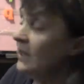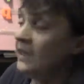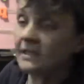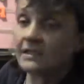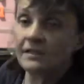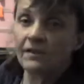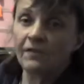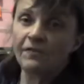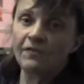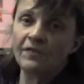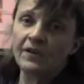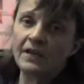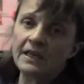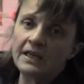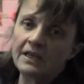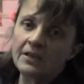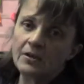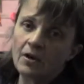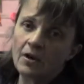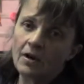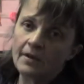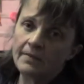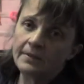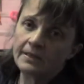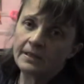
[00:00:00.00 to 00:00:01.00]
has a funny
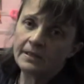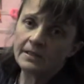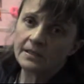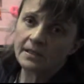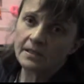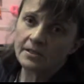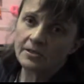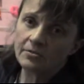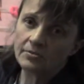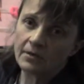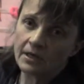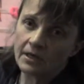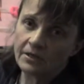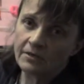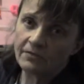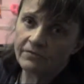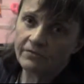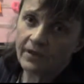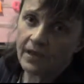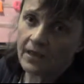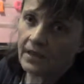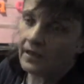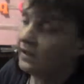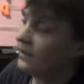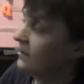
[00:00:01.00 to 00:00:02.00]
top, he's a strange
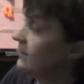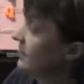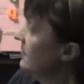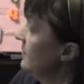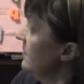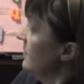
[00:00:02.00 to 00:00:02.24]
fella,